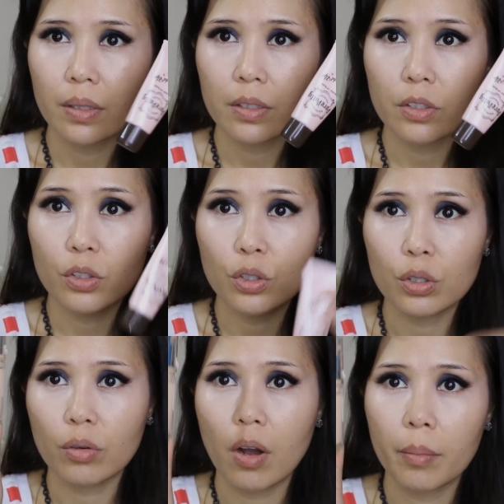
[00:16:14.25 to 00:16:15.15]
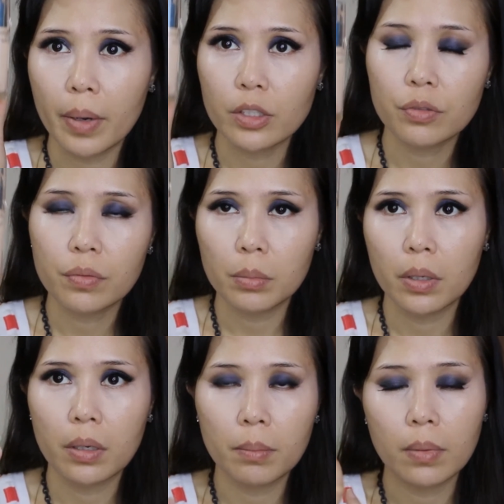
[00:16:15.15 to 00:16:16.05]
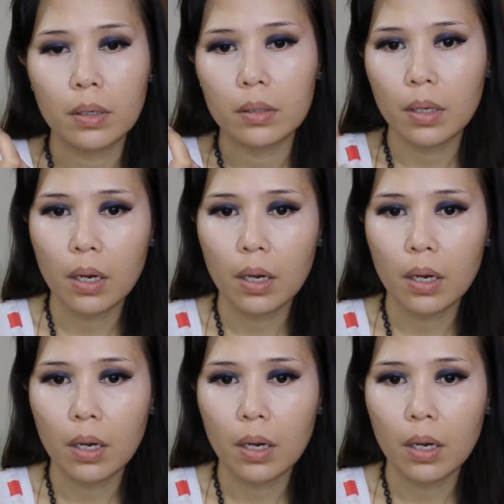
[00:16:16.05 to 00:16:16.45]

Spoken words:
this is the wrong match for me, but